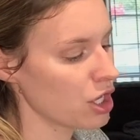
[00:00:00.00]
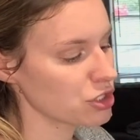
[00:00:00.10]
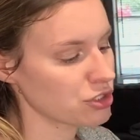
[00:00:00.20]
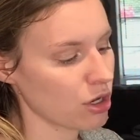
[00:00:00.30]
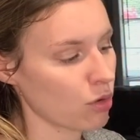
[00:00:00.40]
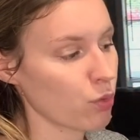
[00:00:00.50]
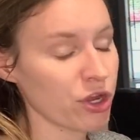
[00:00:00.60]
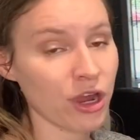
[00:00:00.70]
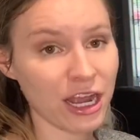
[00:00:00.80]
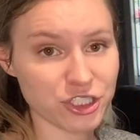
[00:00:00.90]
So we
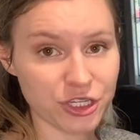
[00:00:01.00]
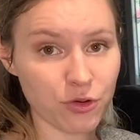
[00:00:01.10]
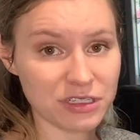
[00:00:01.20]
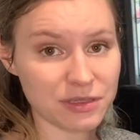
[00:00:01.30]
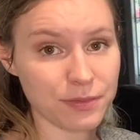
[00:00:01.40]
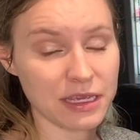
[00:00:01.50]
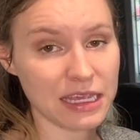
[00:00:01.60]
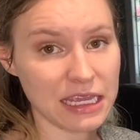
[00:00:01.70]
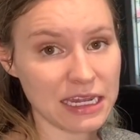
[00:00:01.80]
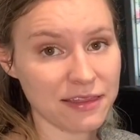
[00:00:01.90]
are actually going to be
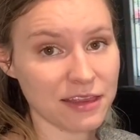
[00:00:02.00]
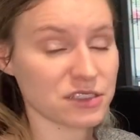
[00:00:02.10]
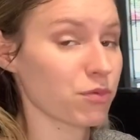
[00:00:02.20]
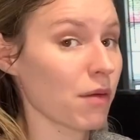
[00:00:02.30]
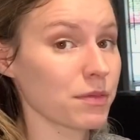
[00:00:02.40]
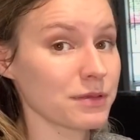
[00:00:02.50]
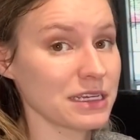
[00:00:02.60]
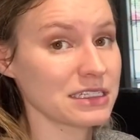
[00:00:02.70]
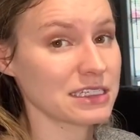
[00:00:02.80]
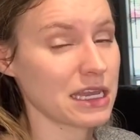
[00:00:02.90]
eating this
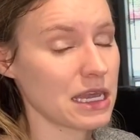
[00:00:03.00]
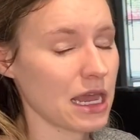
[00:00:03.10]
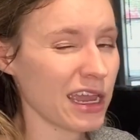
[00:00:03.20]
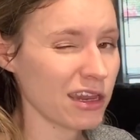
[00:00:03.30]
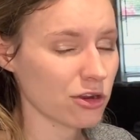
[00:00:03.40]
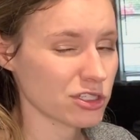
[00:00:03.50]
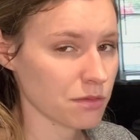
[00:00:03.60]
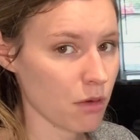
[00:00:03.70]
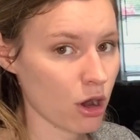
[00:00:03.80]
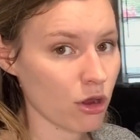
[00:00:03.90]
probably tonight or
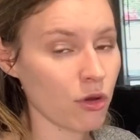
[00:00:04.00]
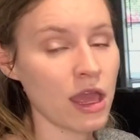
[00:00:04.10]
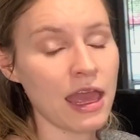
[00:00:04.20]
tomorrow,